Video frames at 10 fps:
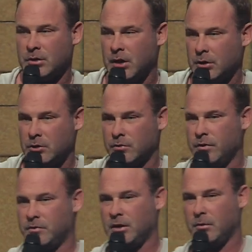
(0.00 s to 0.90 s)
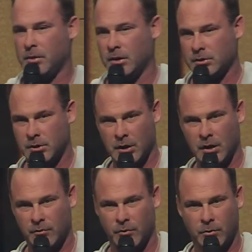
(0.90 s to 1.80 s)
it takes you 15 minutes to
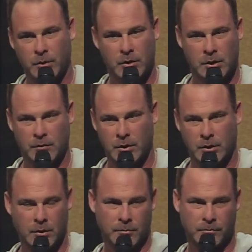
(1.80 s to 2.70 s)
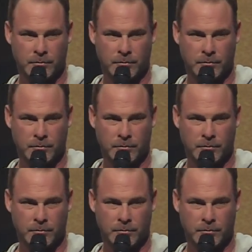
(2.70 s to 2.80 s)
gain full productivity again.